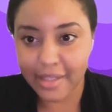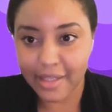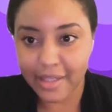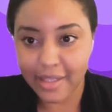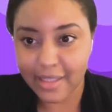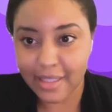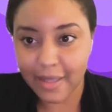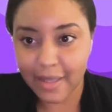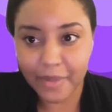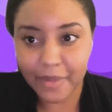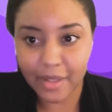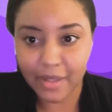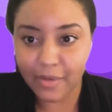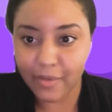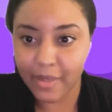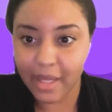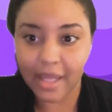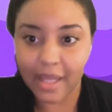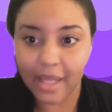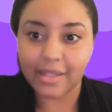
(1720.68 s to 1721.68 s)
And I think it's something
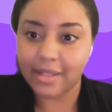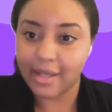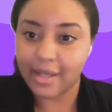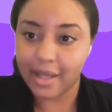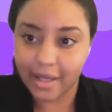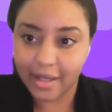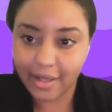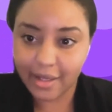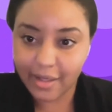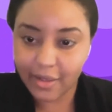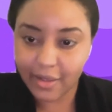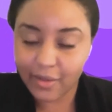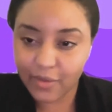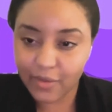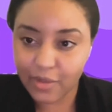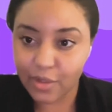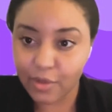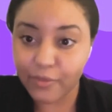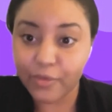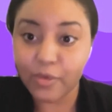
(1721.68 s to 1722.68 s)
you can't deny.
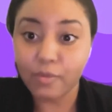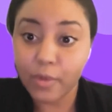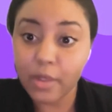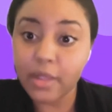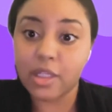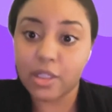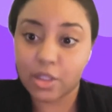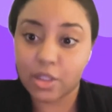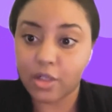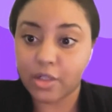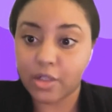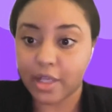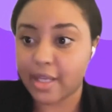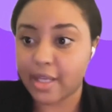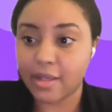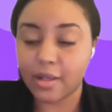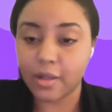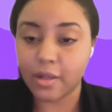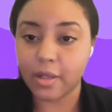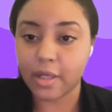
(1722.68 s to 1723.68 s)
So if you really start
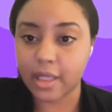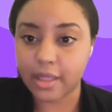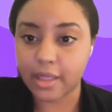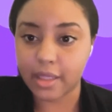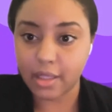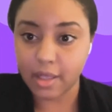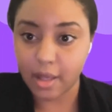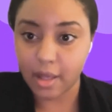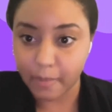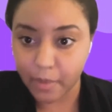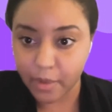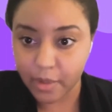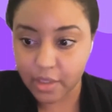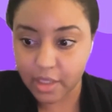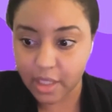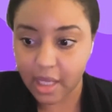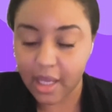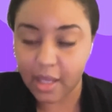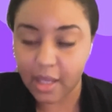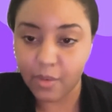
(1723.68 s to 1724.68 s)
taking a look at the
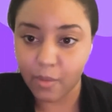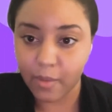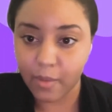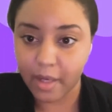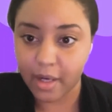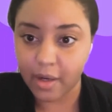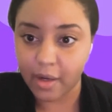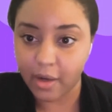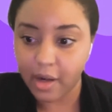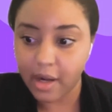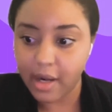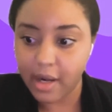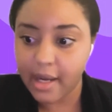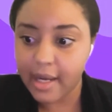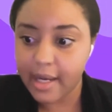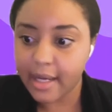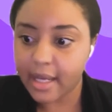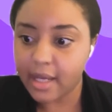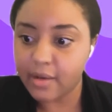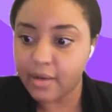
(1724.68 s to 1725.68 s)
numbers and where
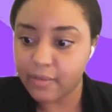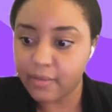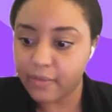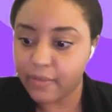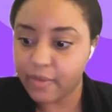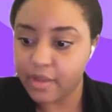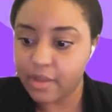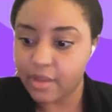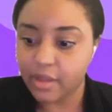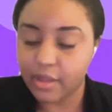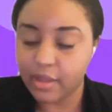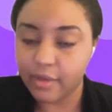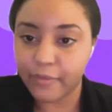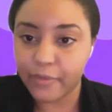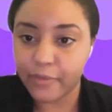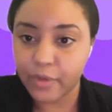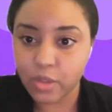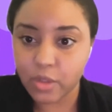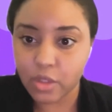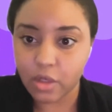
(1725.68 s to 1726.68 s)
kind of
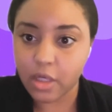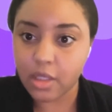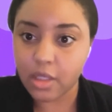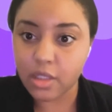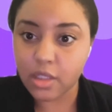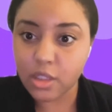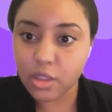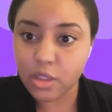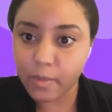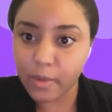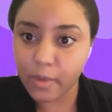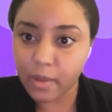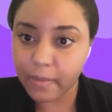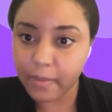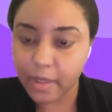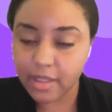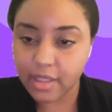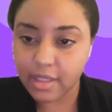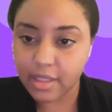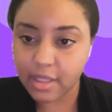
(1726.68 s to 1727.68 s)
the future
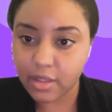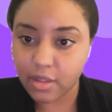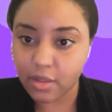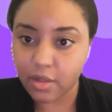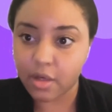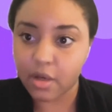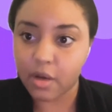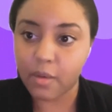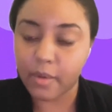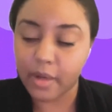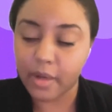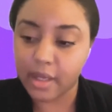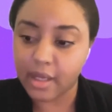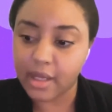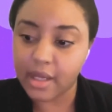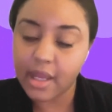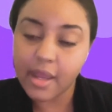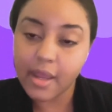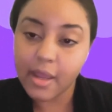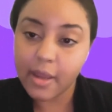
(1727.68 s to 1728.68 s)
consumer businesses are
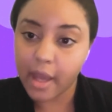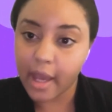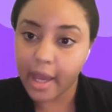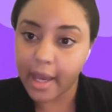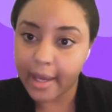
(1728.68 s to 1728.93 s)
going,